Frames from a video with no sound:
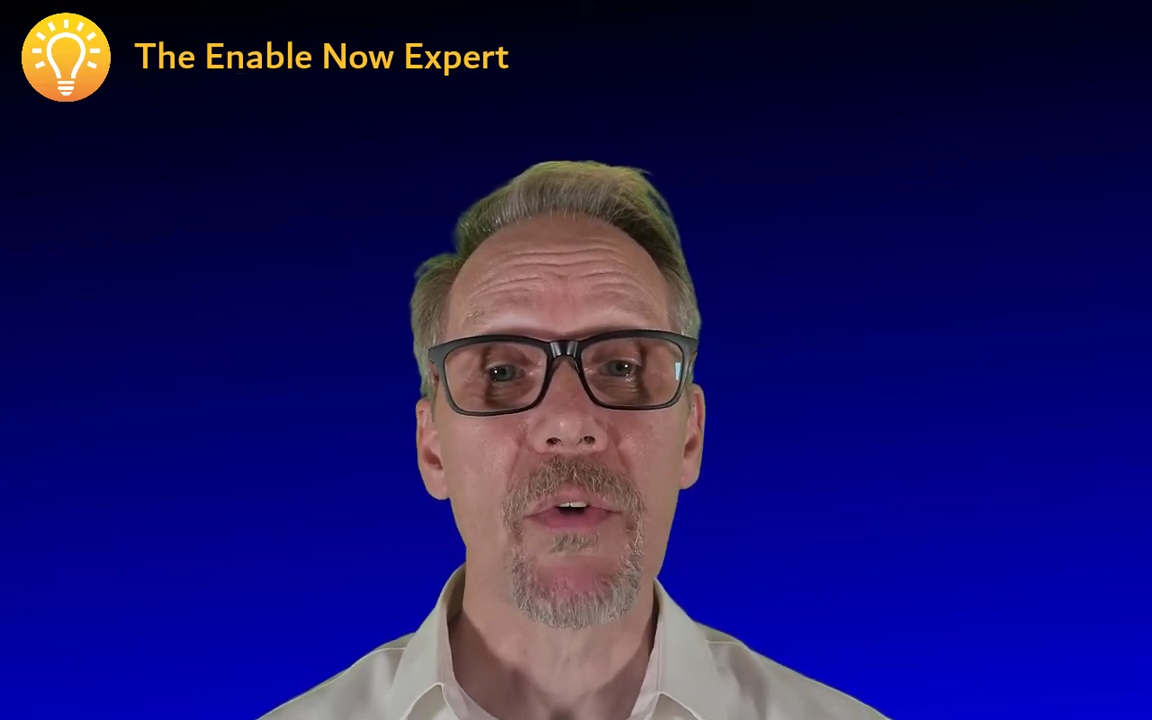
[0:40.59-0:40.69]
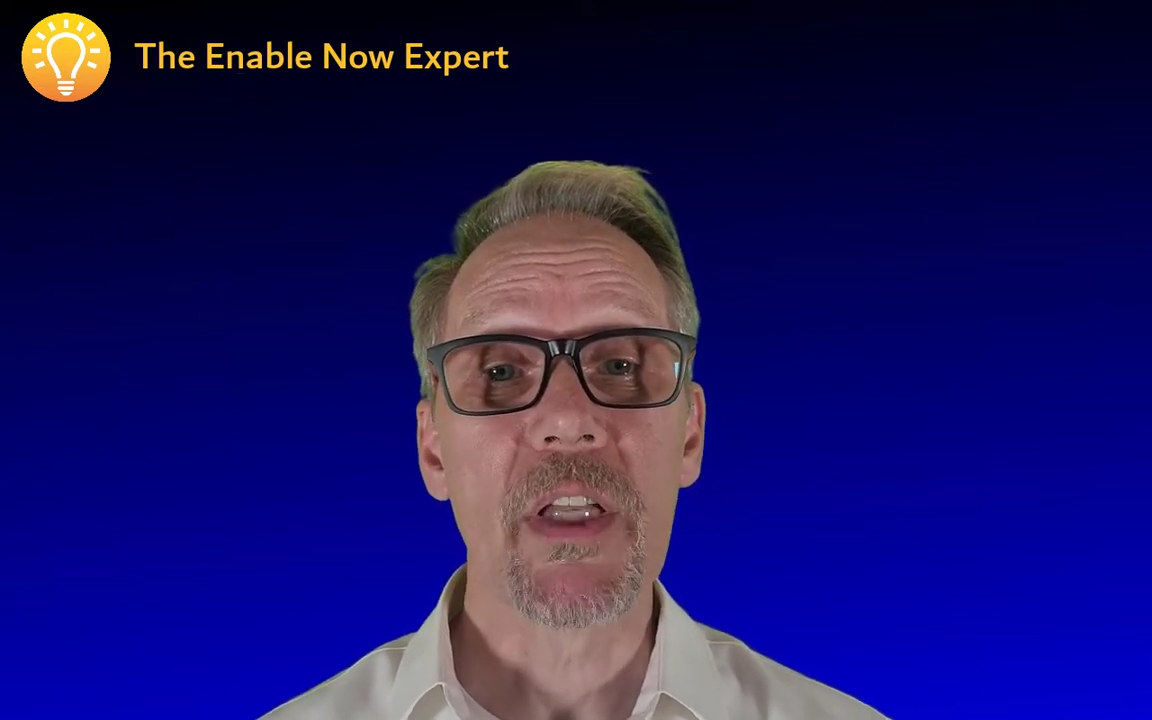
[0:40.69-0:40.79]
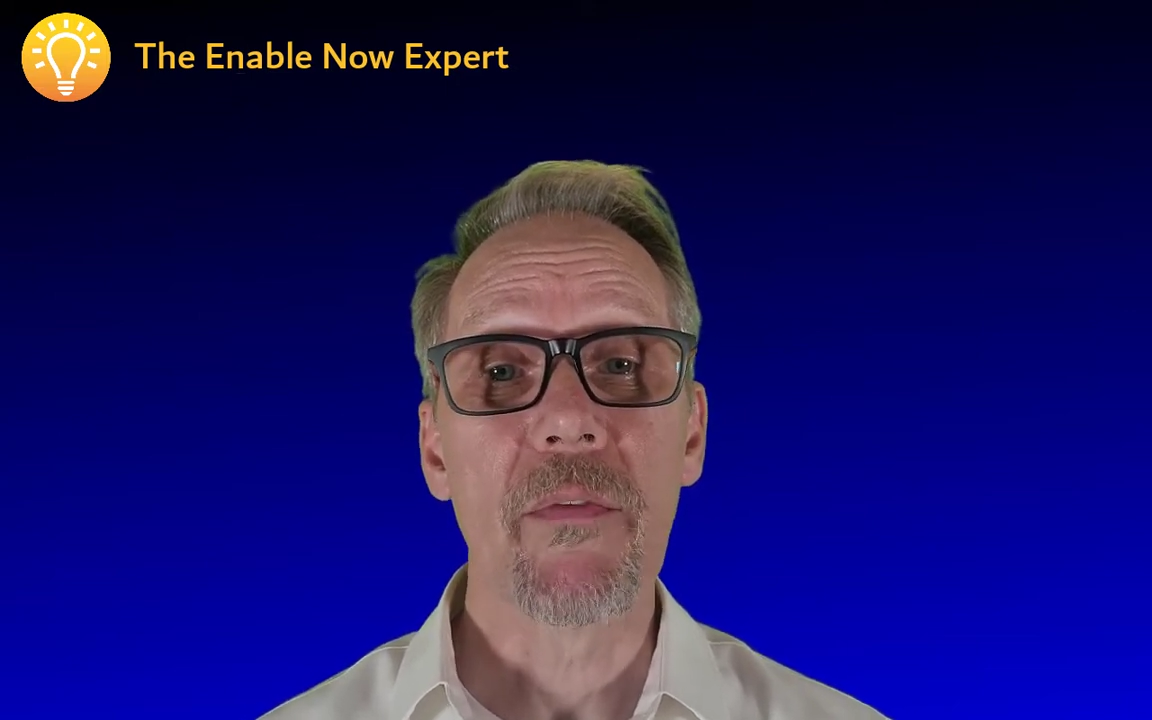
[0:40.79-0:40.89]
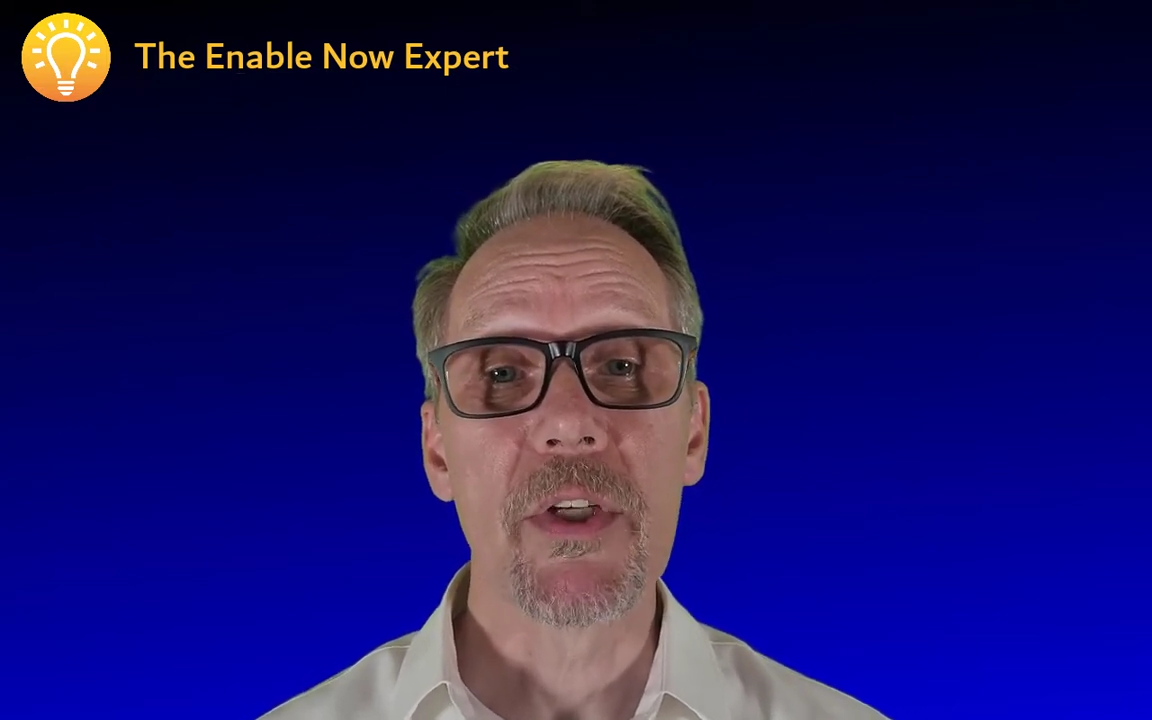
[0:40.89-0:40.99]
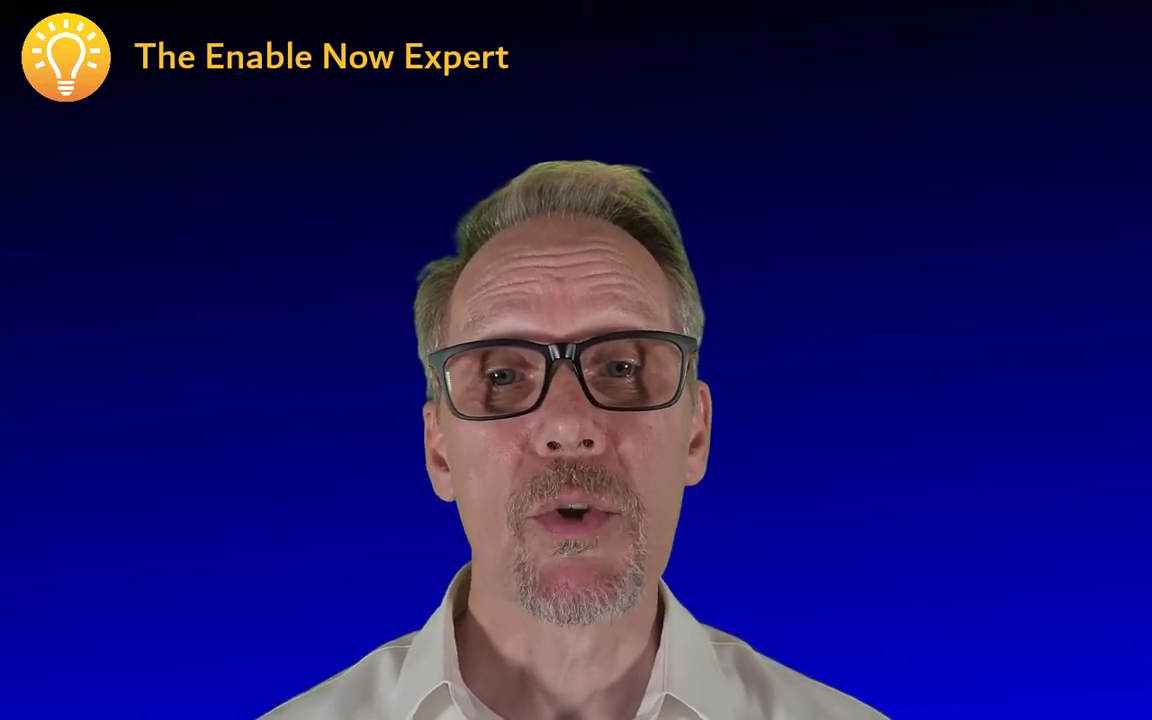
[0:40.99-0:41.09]

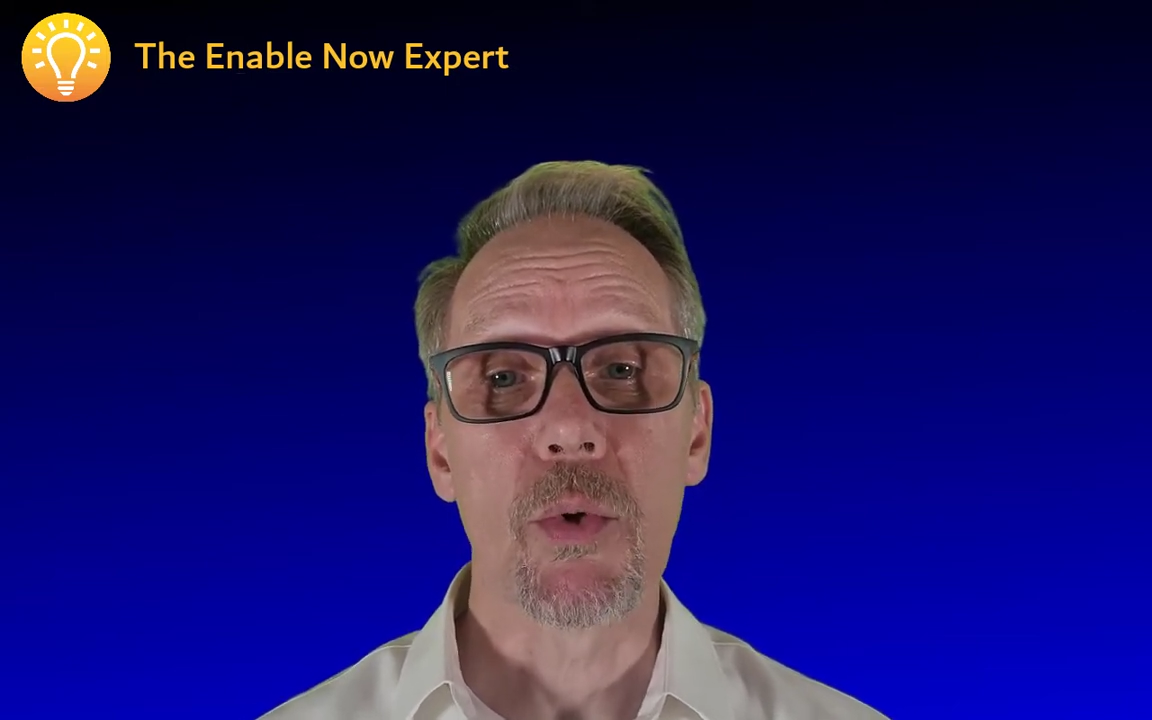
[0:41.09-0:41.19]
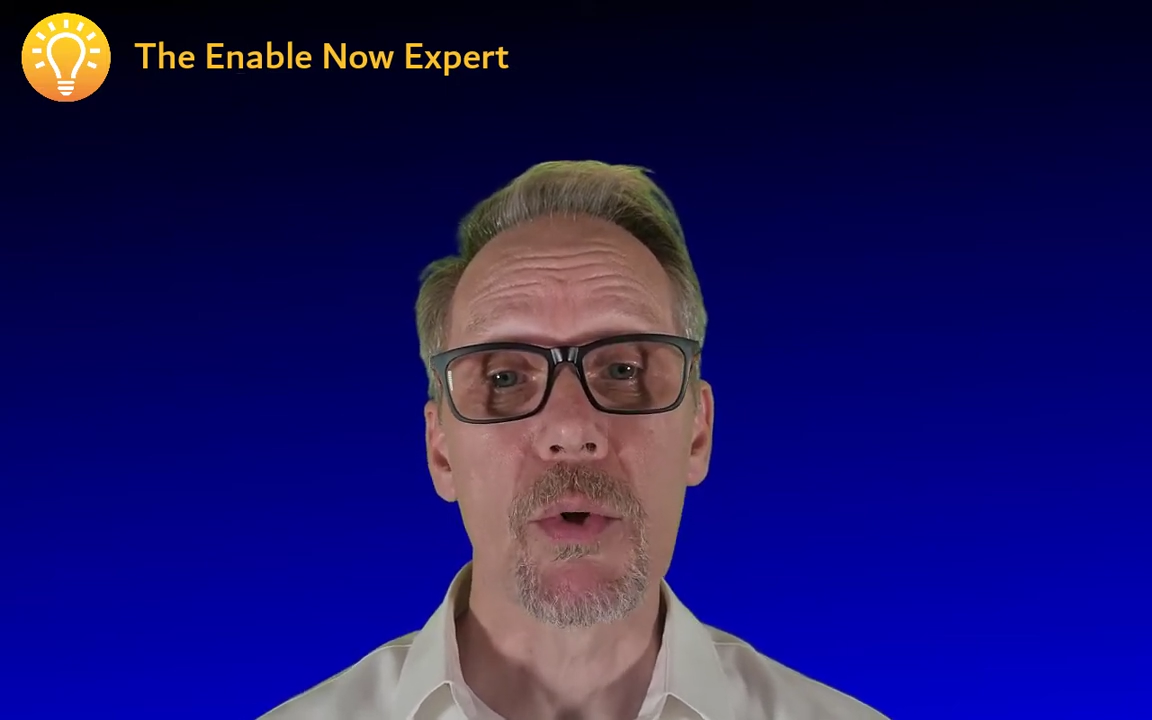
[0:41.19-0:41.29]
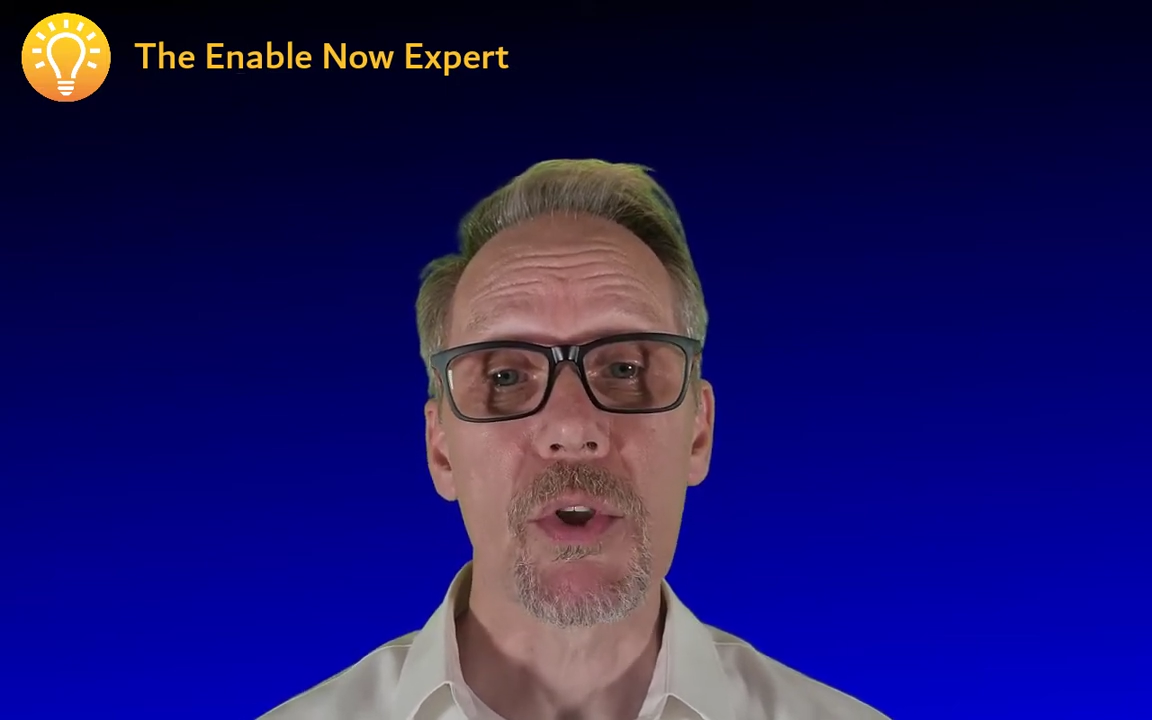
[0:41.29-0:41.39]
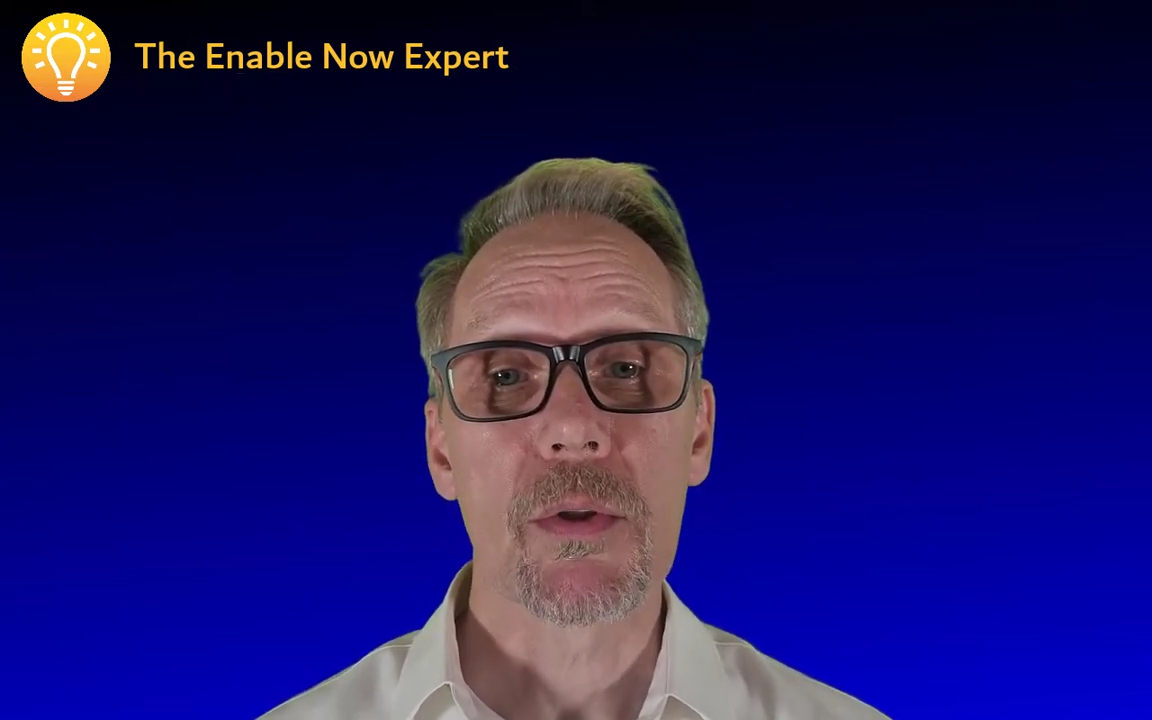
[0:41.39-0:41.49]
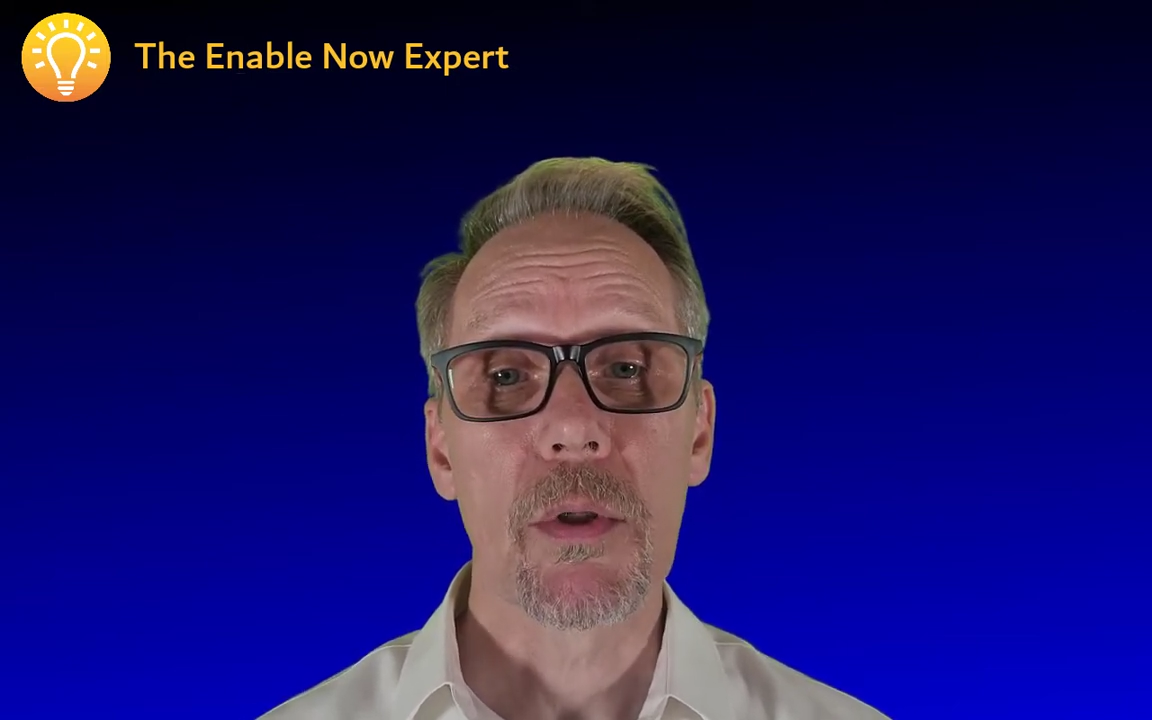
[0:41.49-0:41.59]

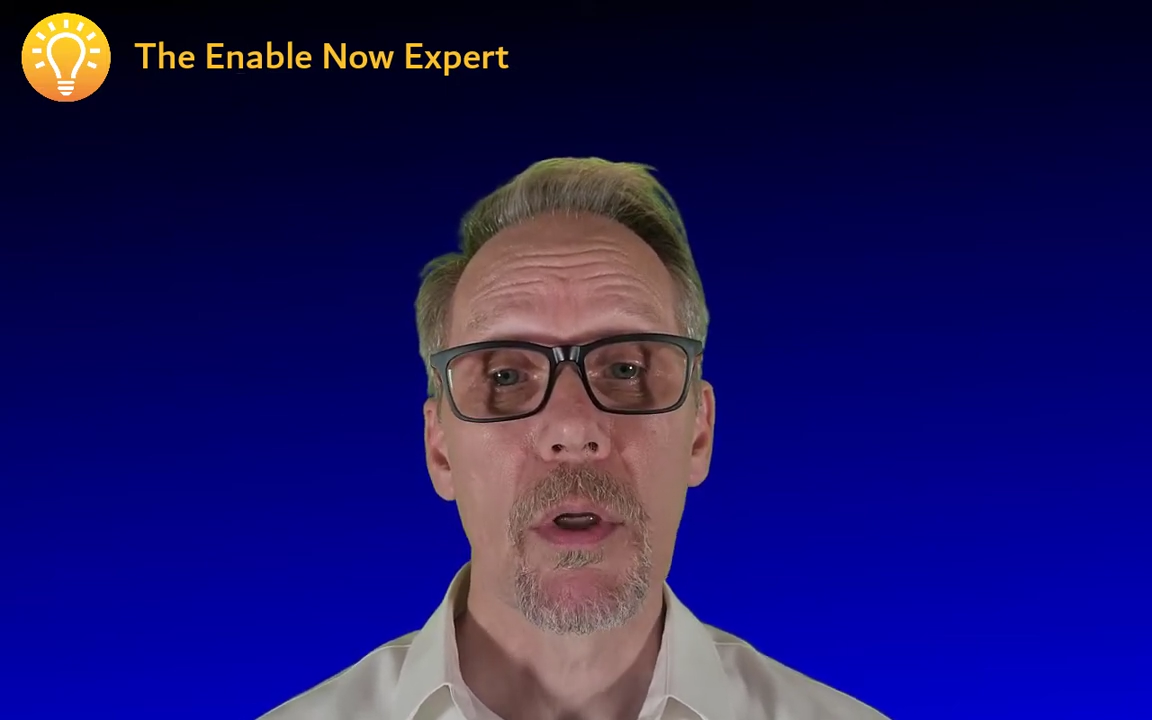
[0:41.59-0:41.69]
individuals.